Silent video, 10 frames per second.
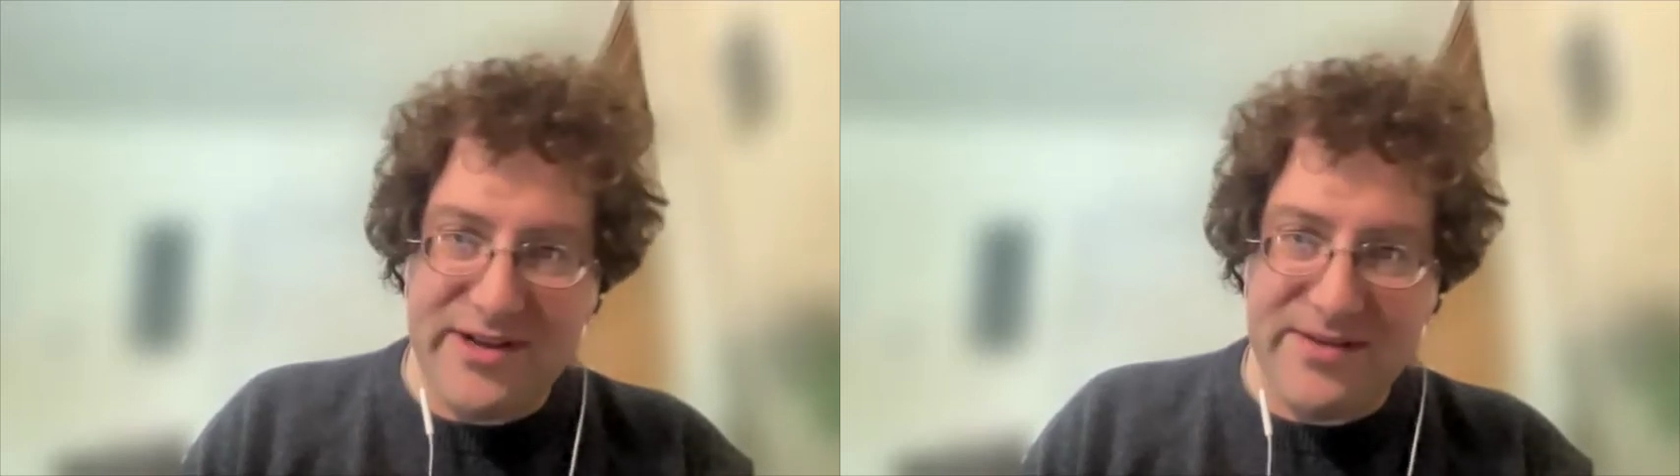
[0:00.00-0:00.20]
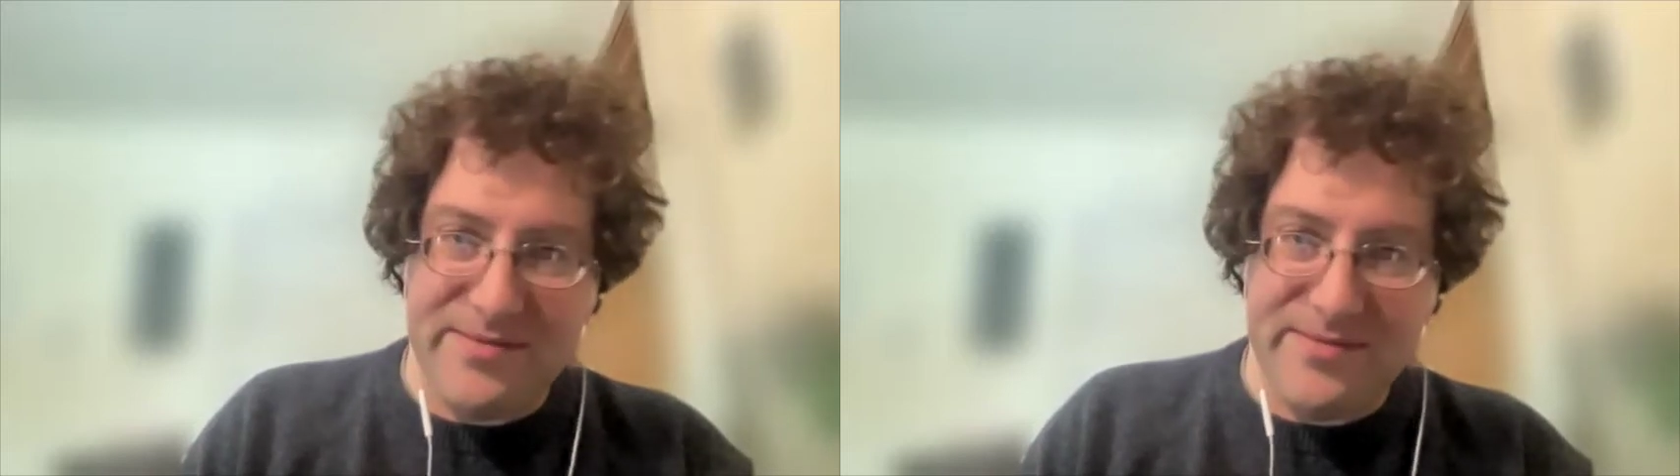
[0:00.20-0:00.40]

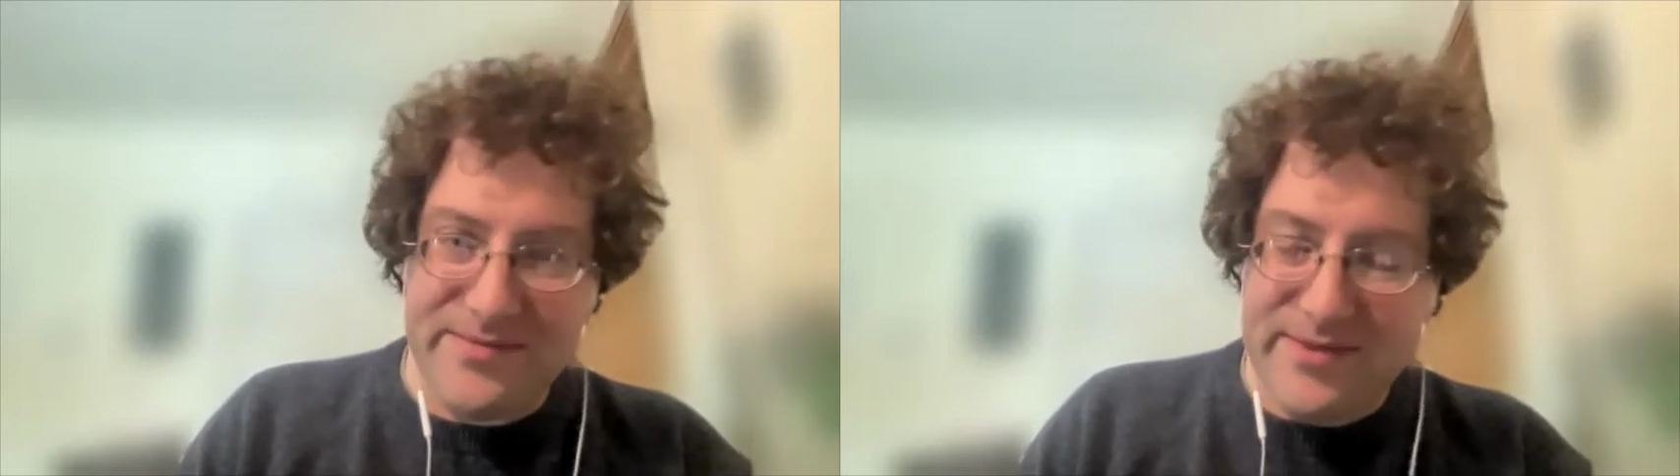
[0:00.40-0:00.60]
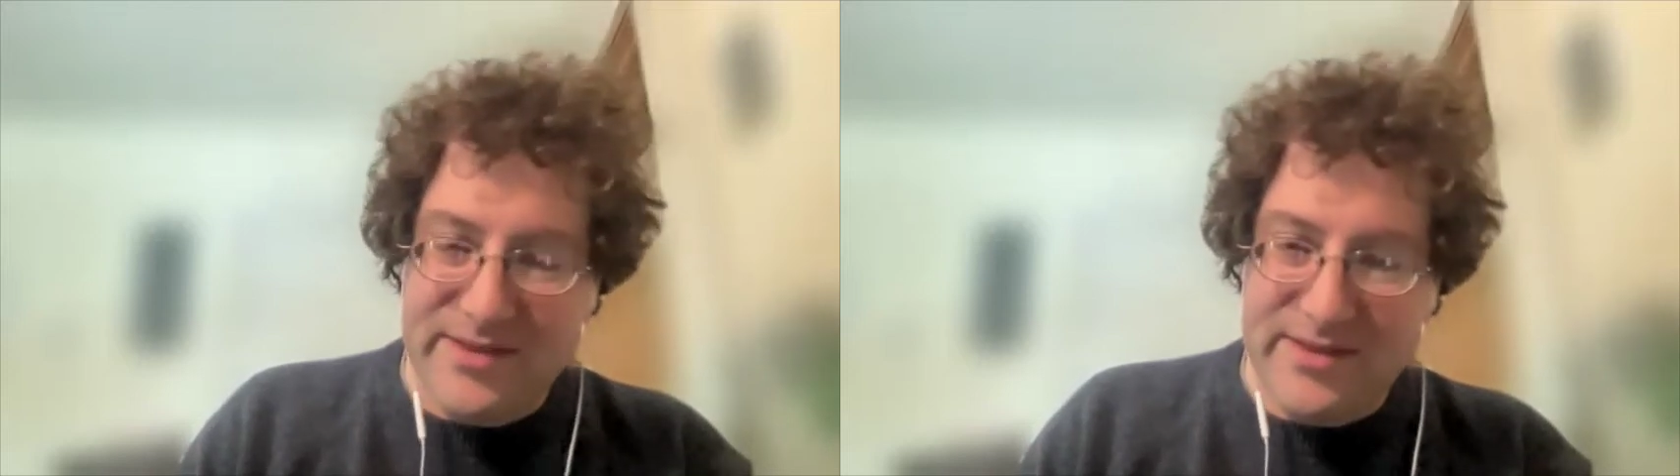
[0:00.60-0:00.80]
Do
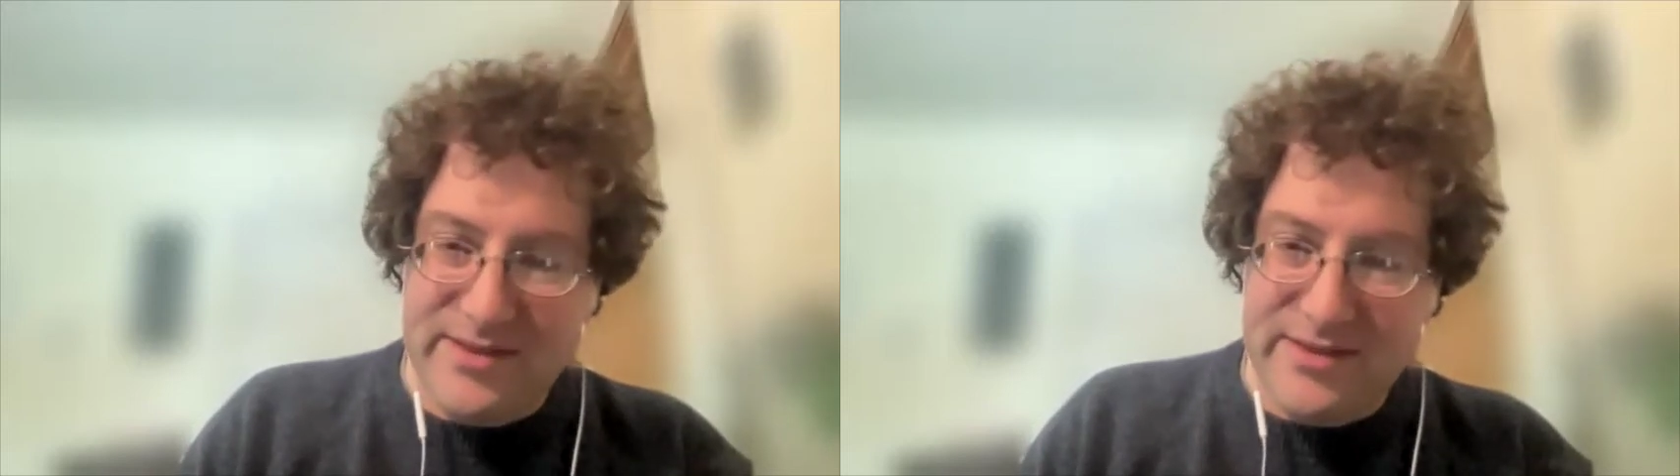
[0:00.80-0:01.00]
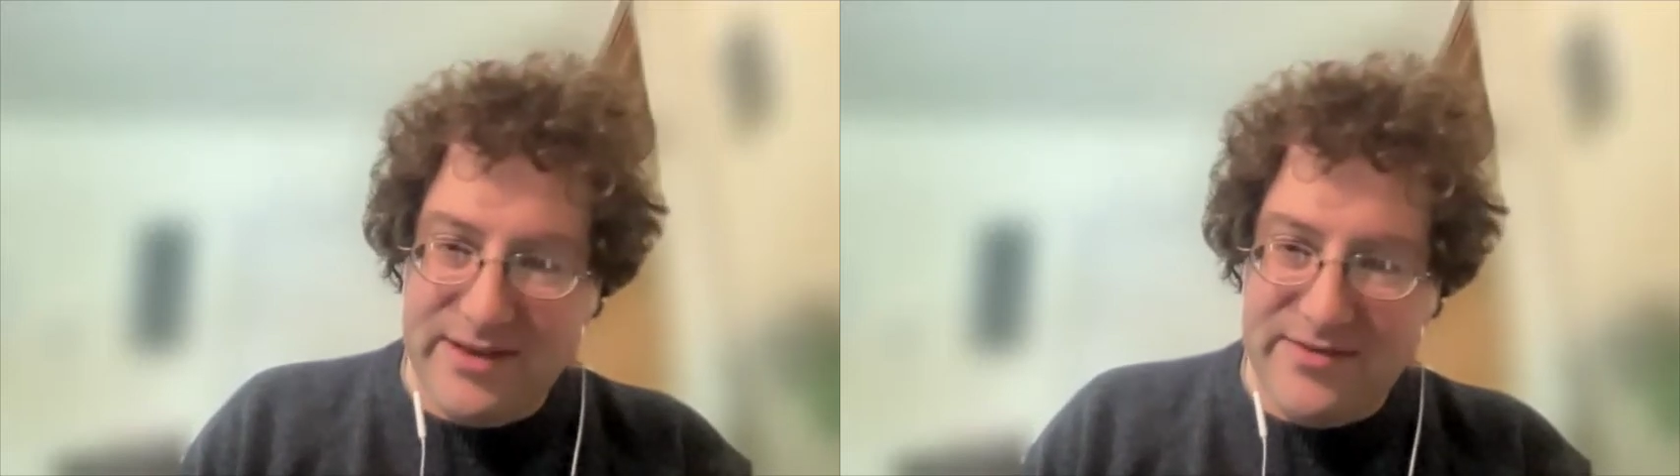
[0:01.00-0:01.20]

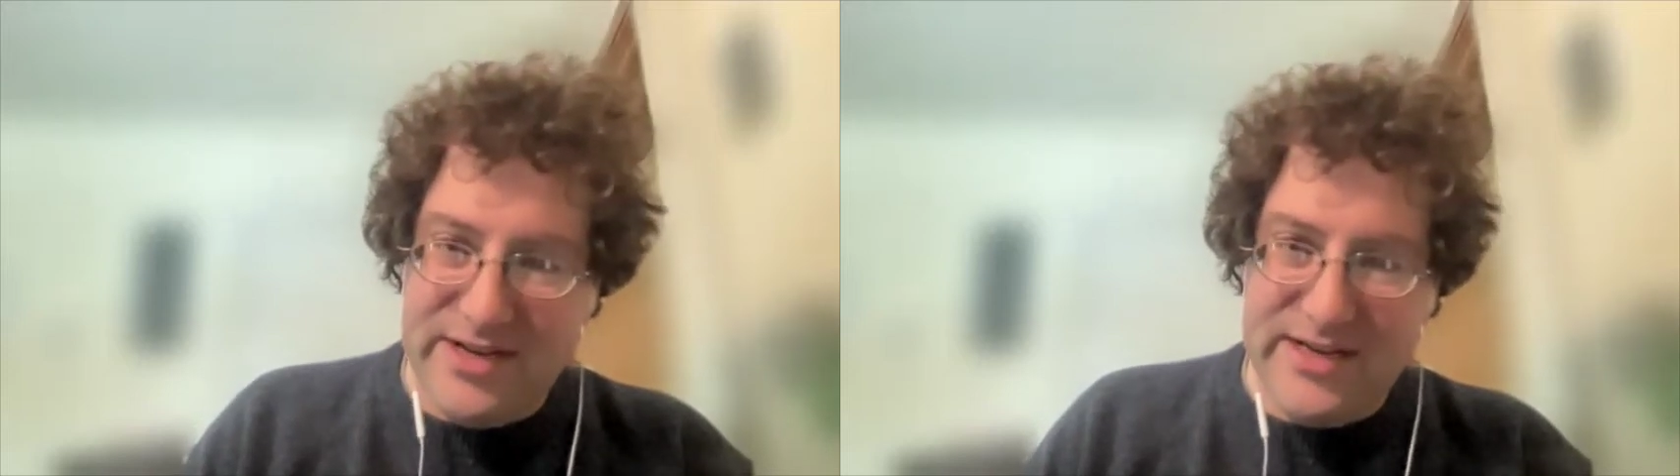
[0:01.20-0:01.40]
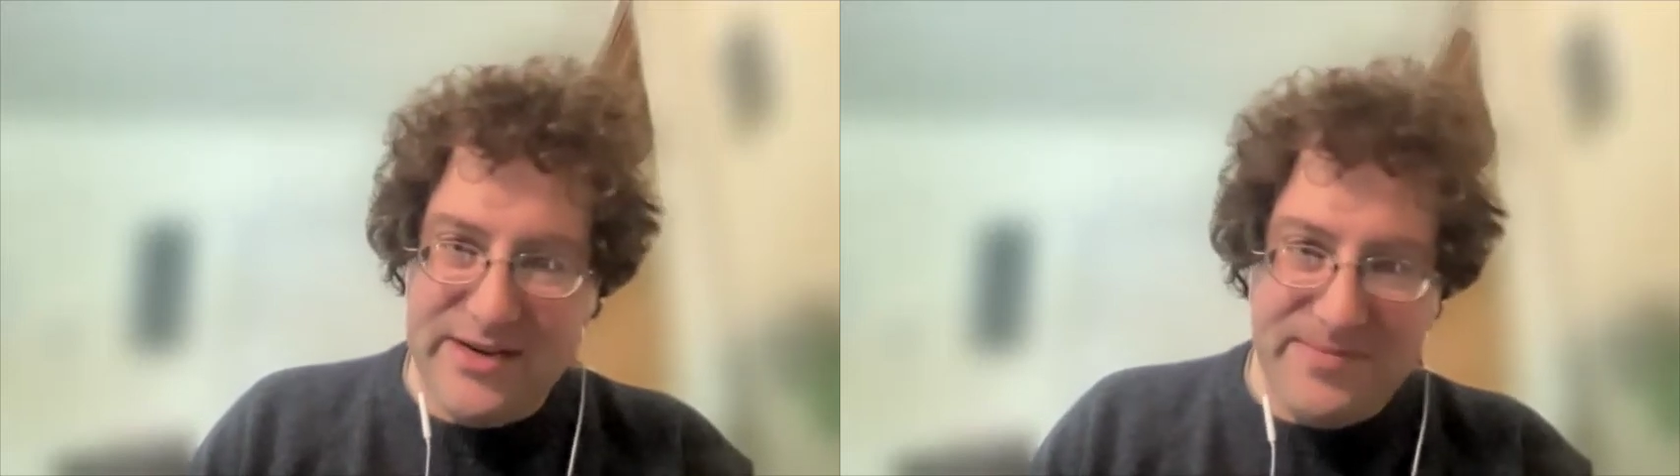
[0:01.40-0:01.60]
you have
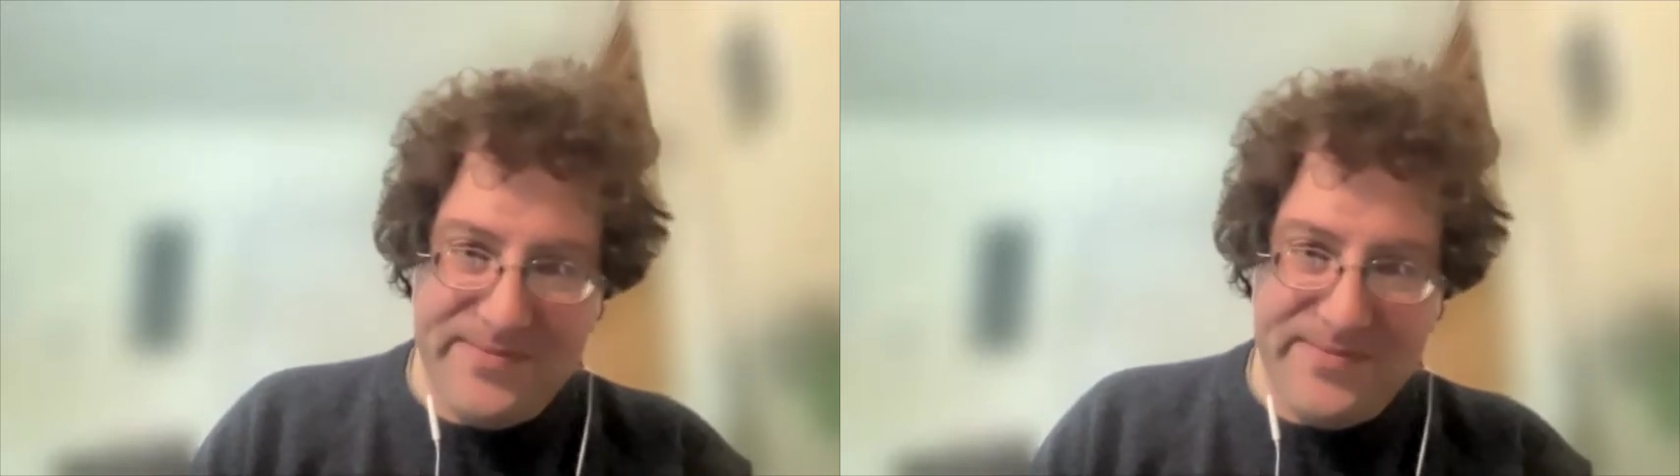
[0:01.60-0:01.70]
any idea?